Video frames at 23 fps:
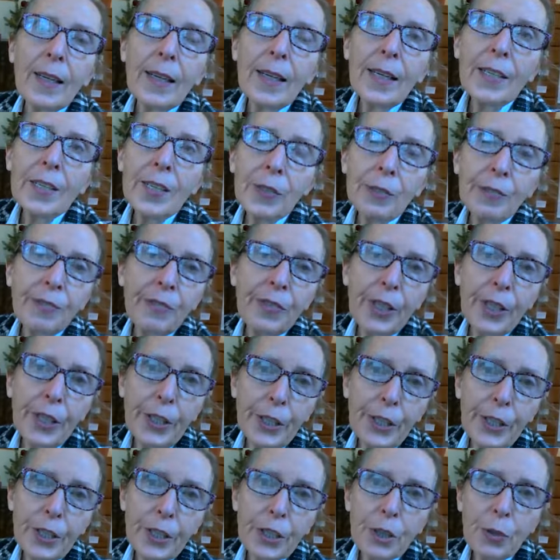
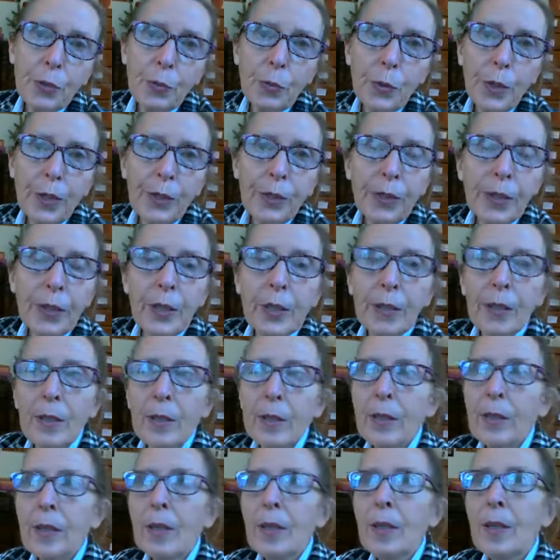interferes with
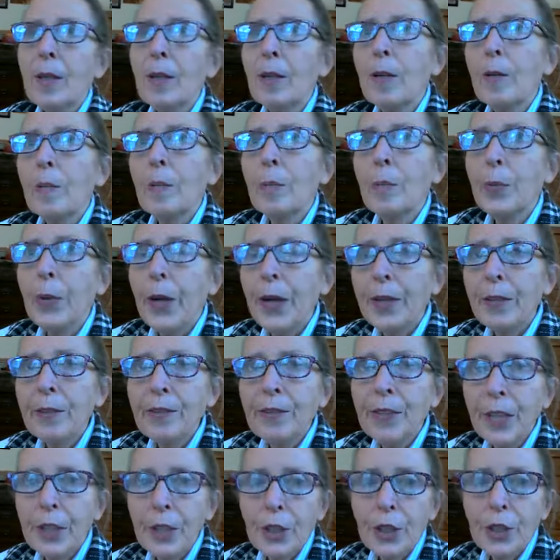brain
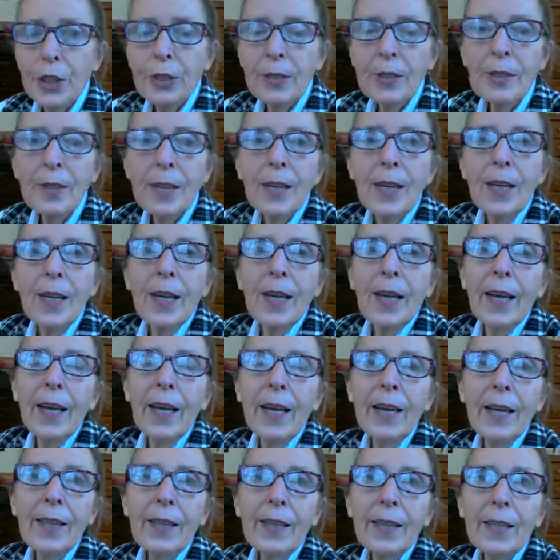function
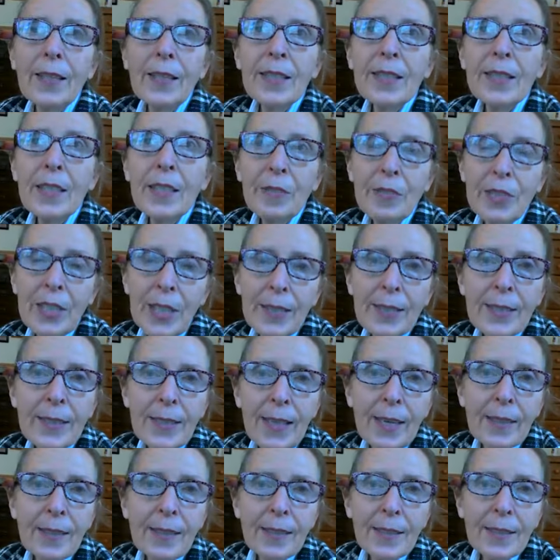and gives us
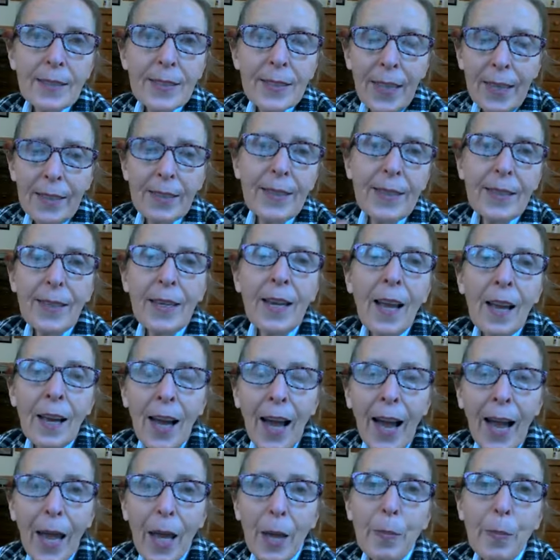that sudden
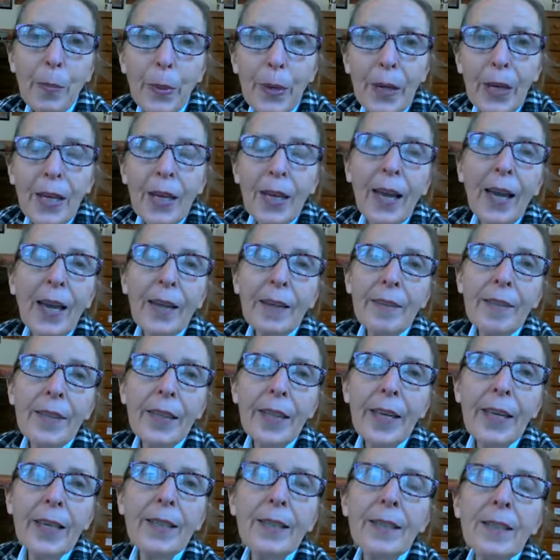hype and
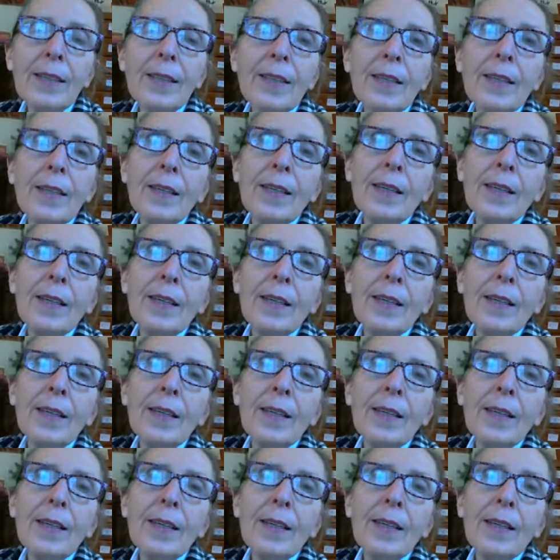then